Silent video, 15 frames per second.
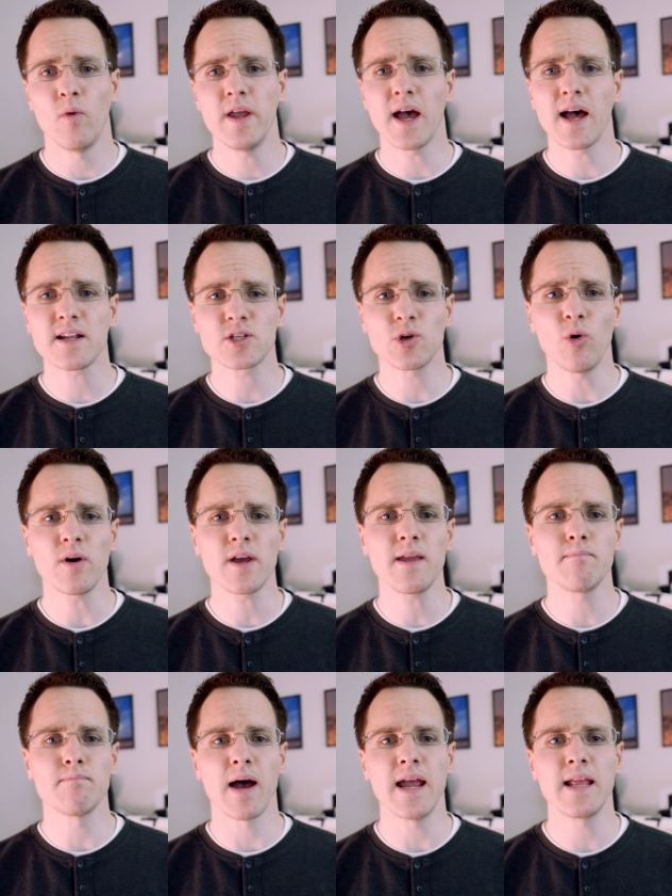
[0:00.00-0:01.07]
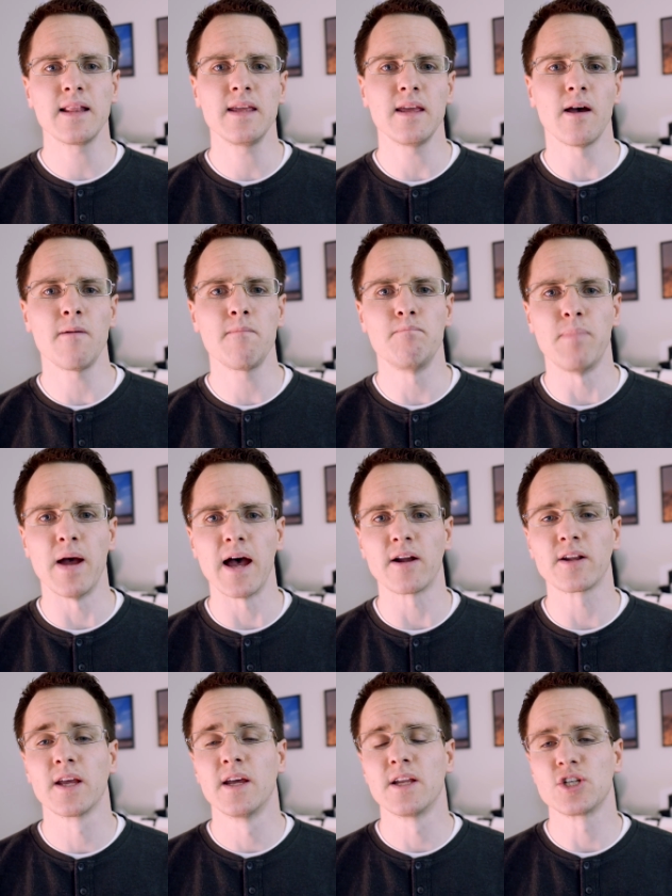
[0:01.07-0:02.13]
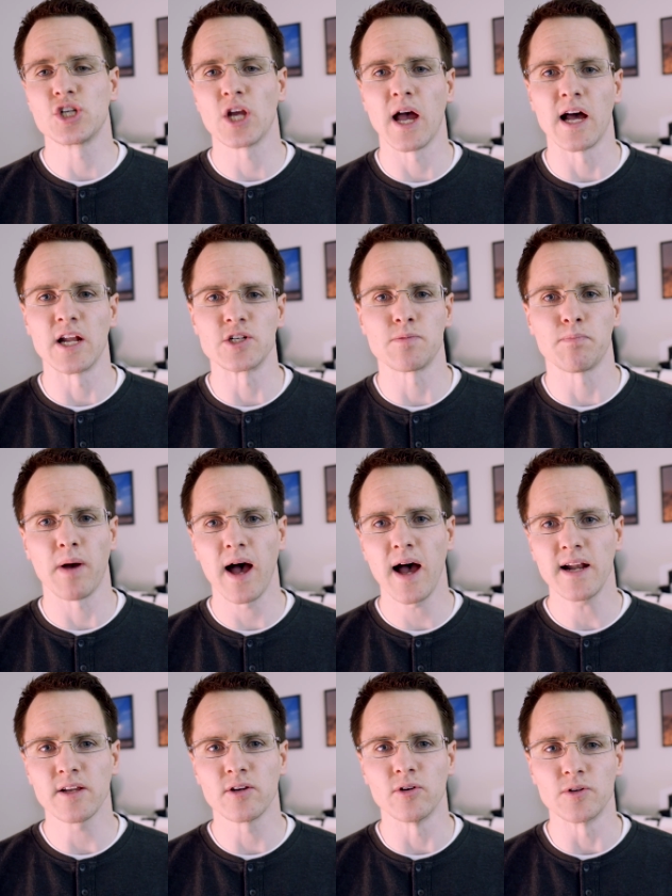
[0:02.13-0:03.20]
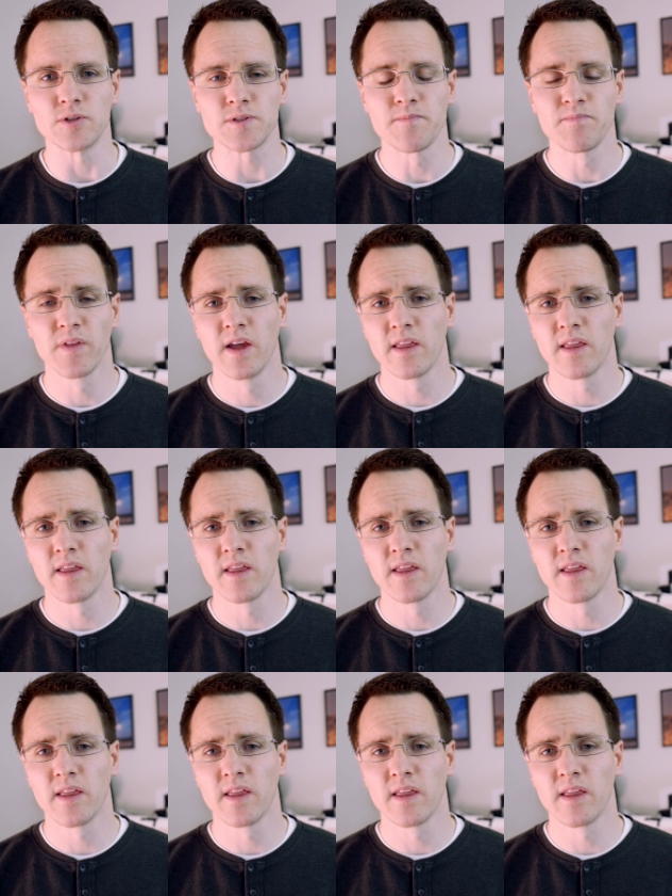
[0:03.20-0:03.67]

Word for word: we are talking mainly about charged particles.